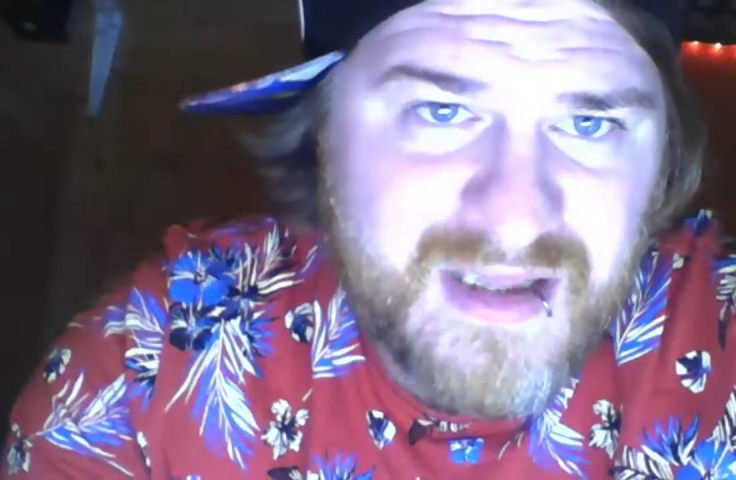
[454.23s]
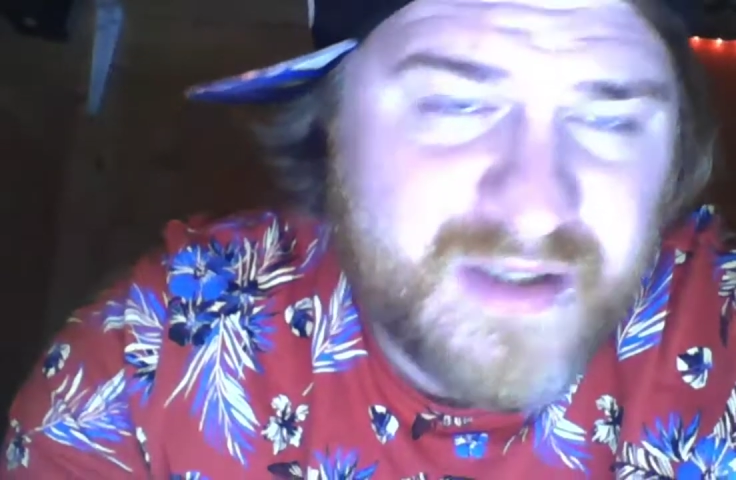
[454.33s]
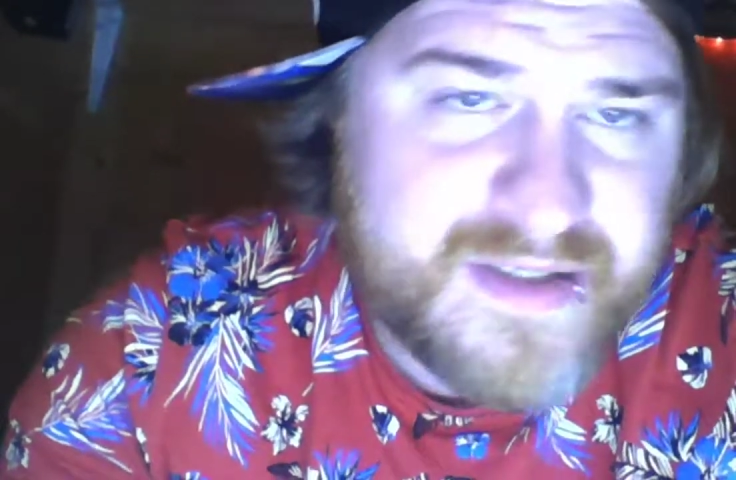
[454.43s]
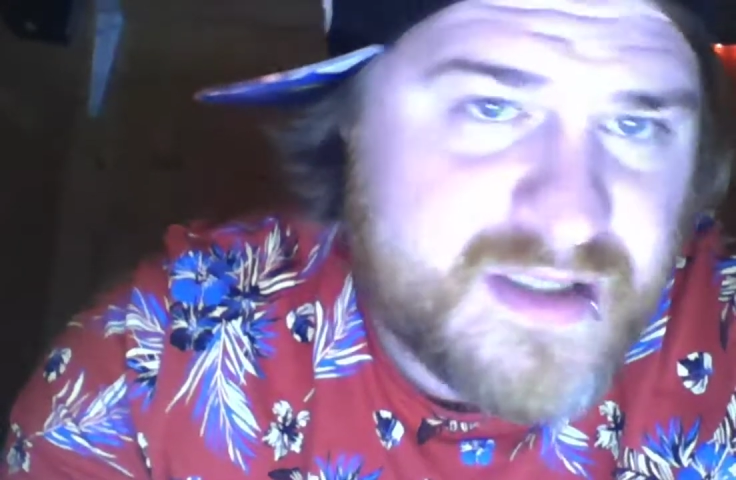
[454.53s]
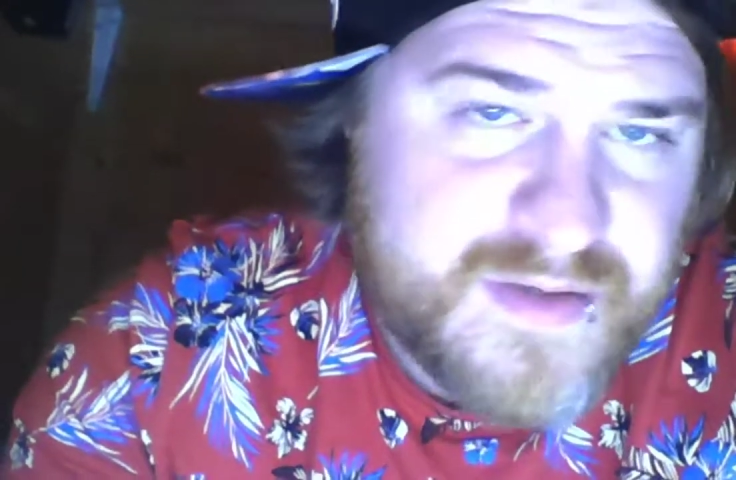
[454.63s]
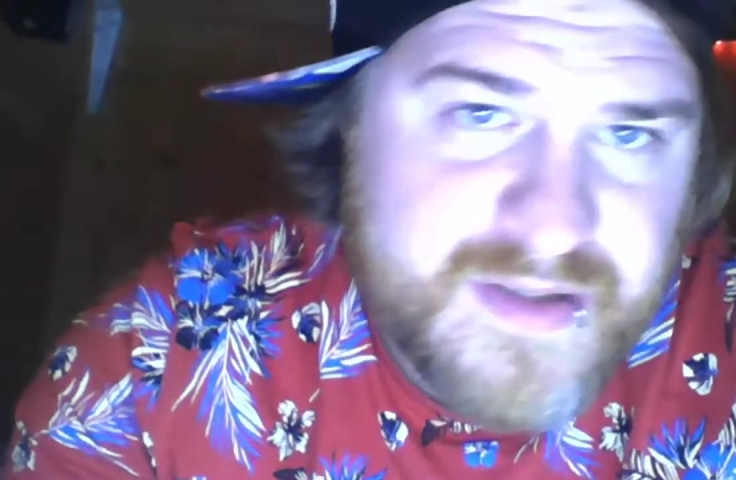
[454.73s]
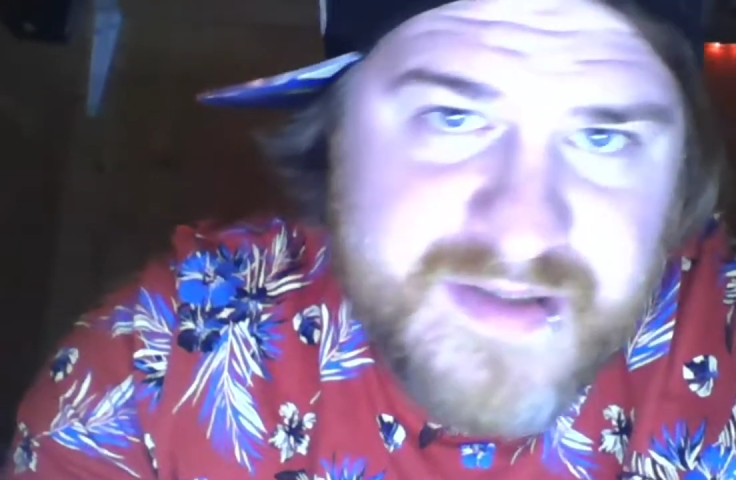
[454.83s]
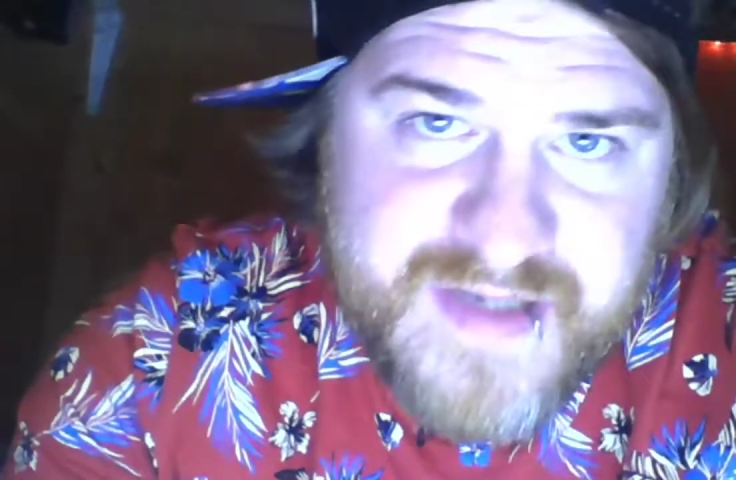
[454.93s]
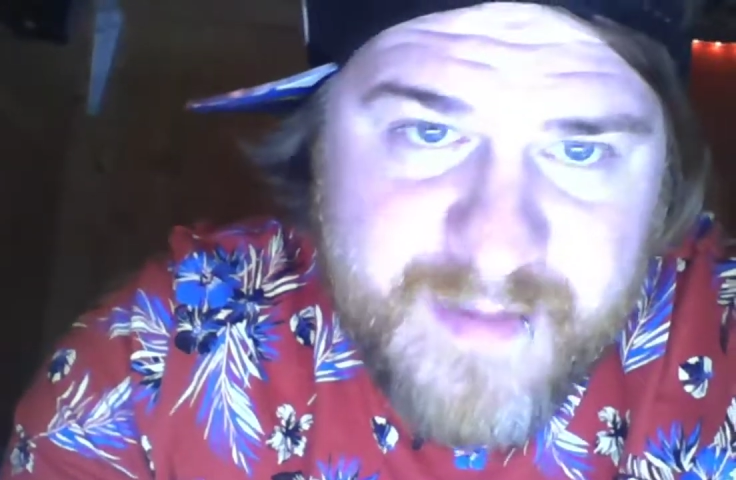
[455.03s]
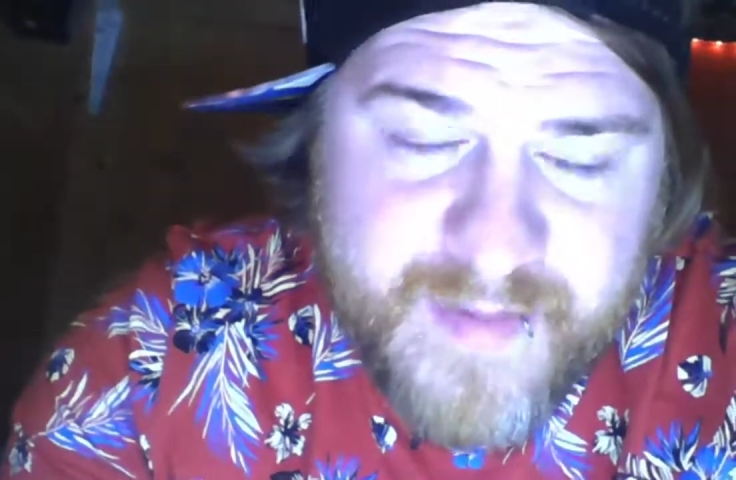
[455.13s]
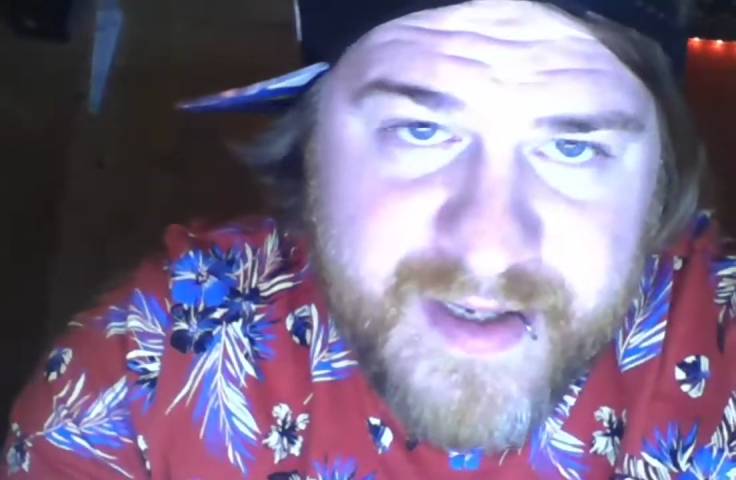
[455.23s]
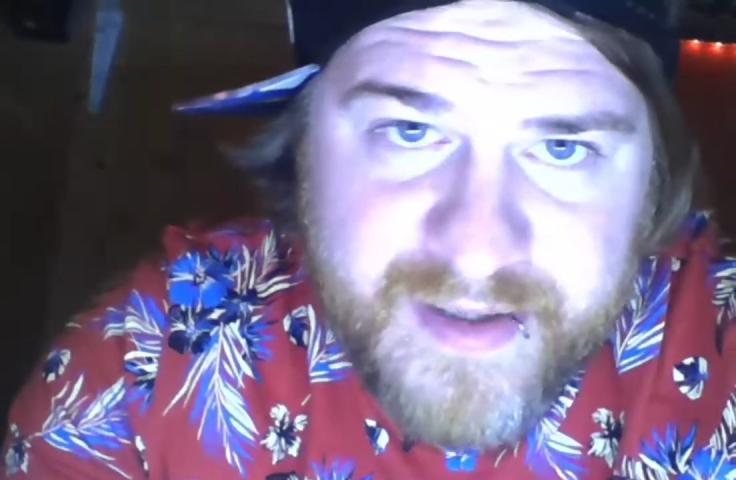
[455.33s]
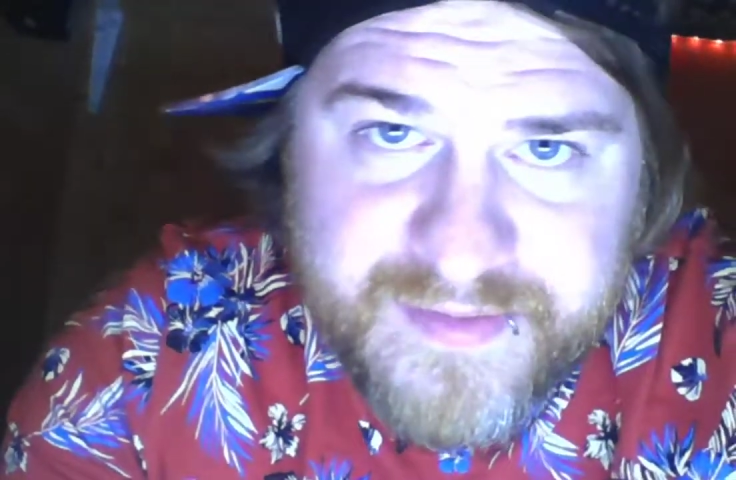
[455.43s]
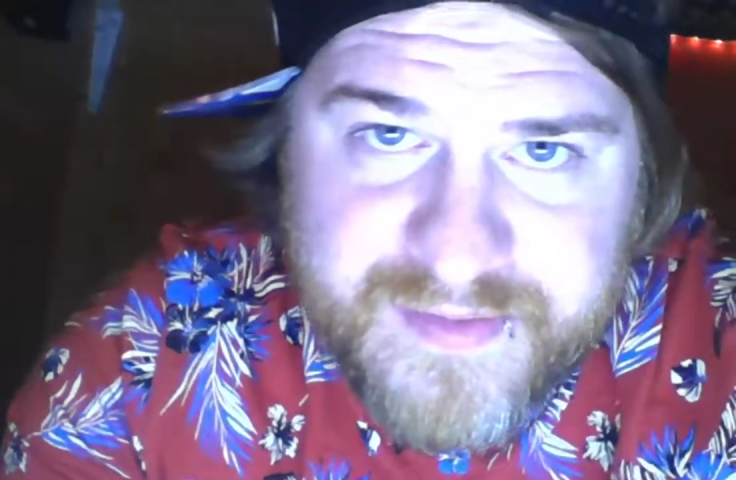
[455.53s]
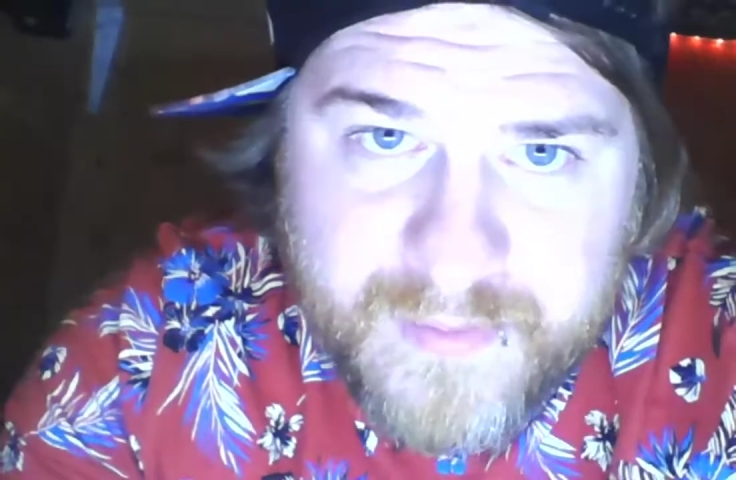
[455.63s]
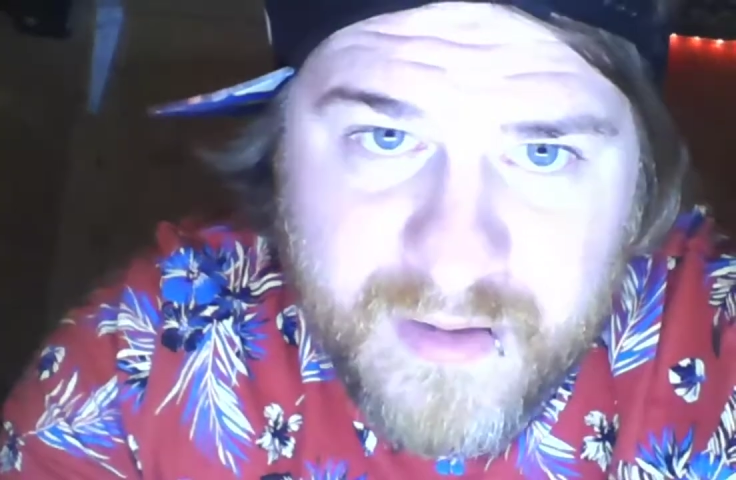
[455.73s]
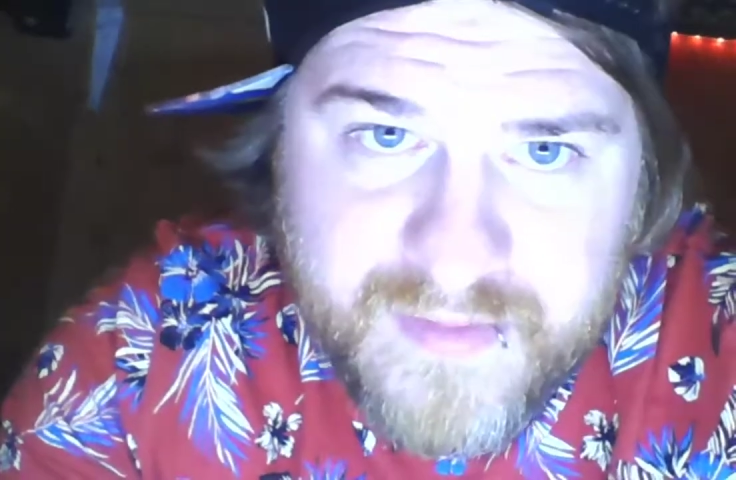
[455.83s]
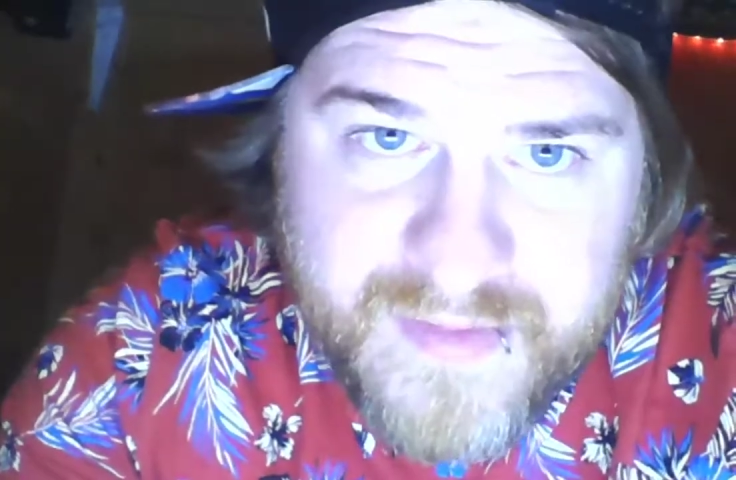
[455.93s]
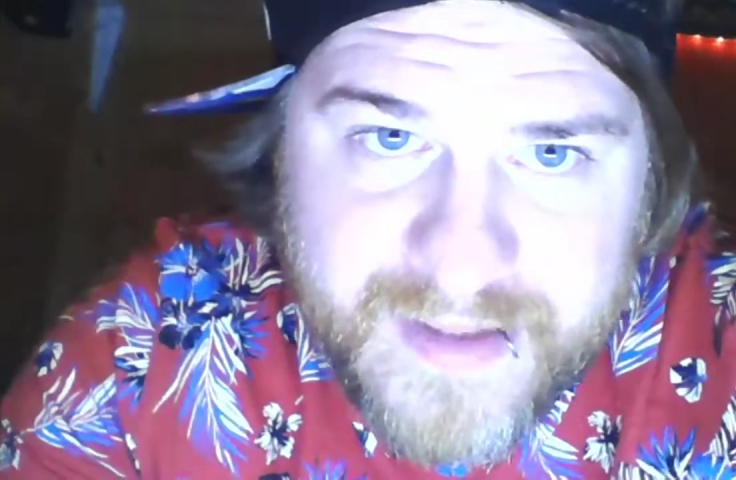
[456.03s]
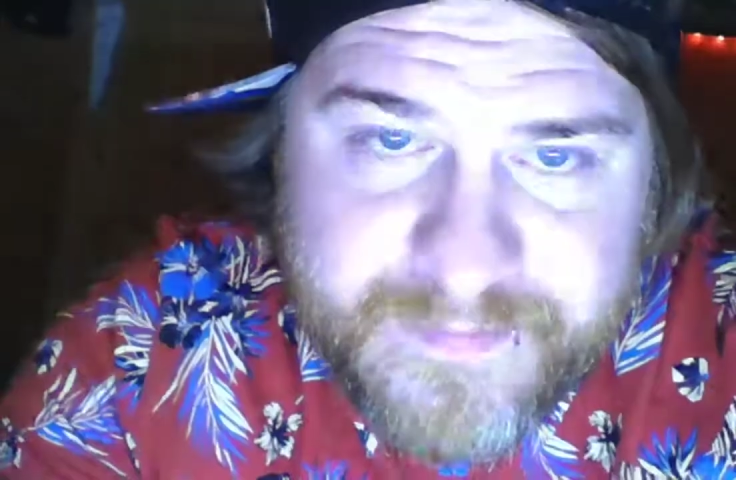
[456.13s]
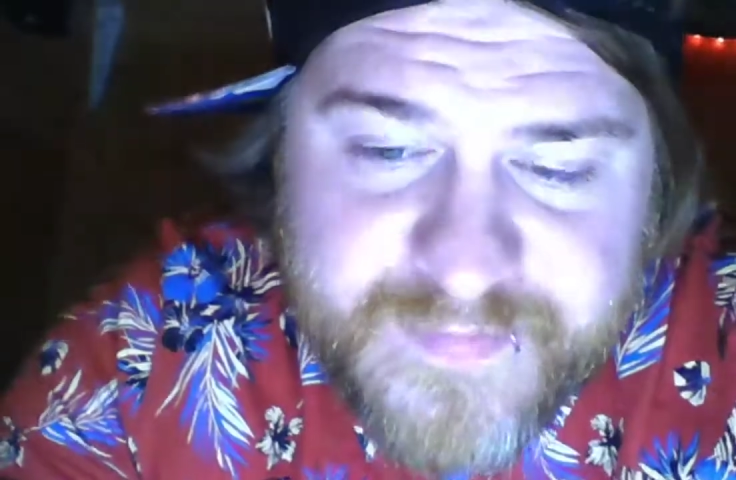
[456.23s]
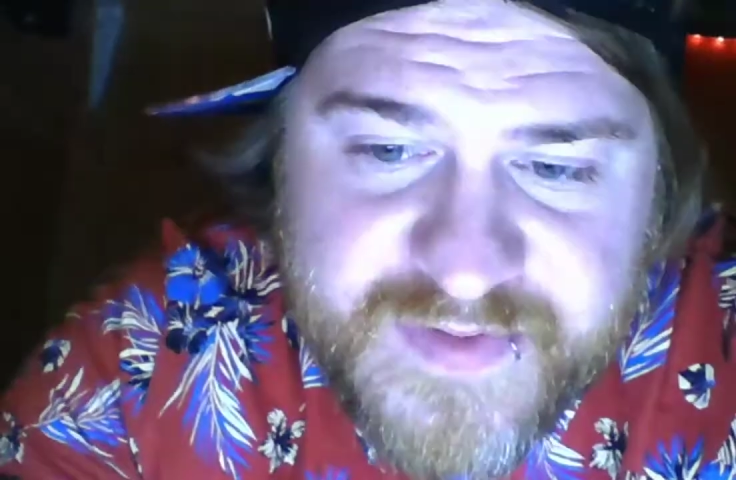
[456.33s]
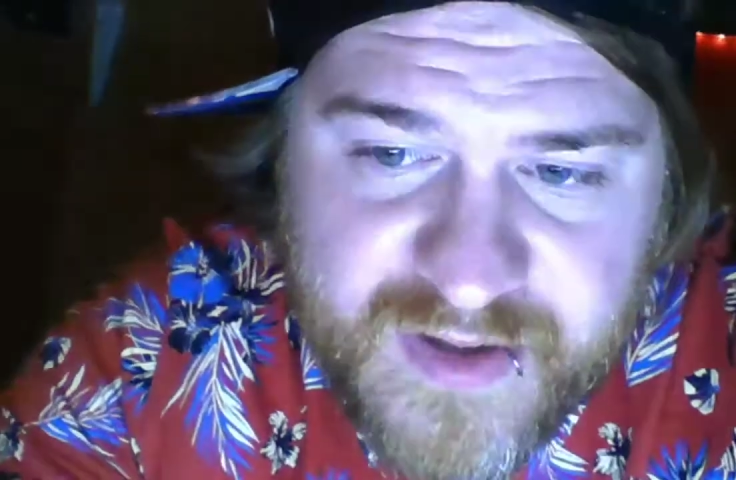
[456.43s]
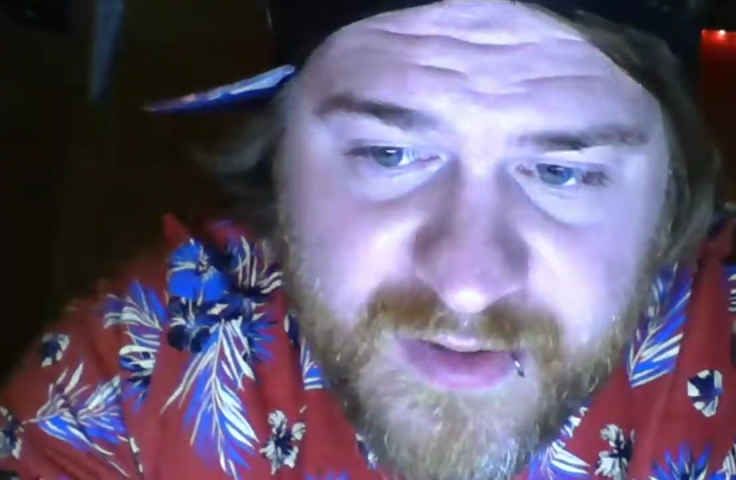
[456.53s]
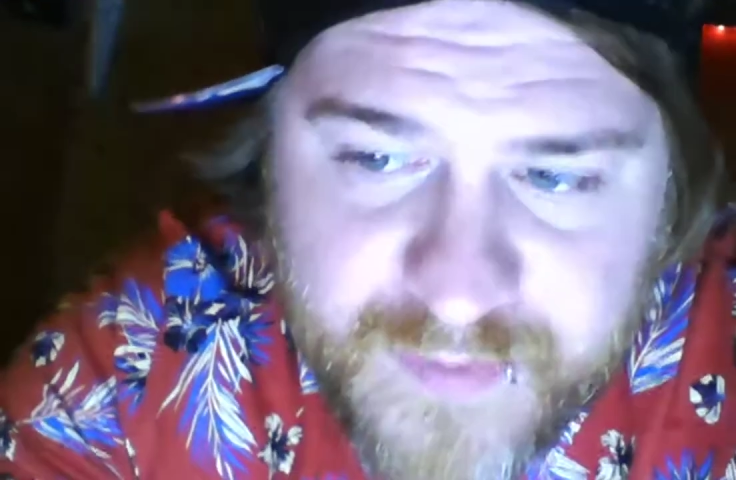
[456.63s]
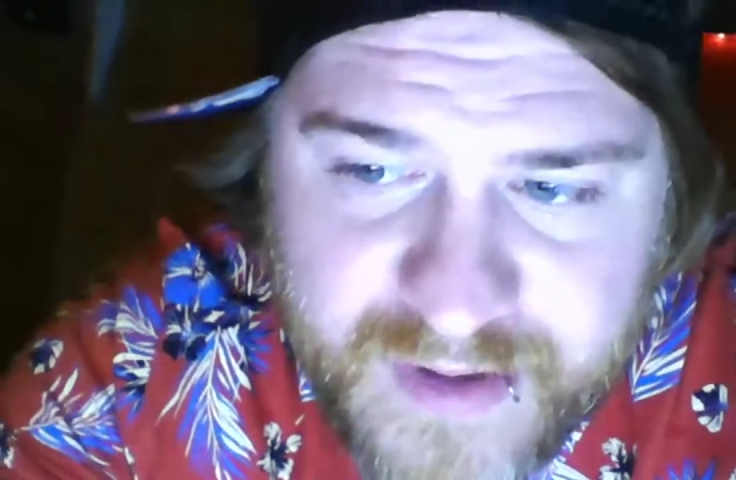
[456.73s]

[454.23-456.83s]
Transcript: like you can see me and I don't like that. So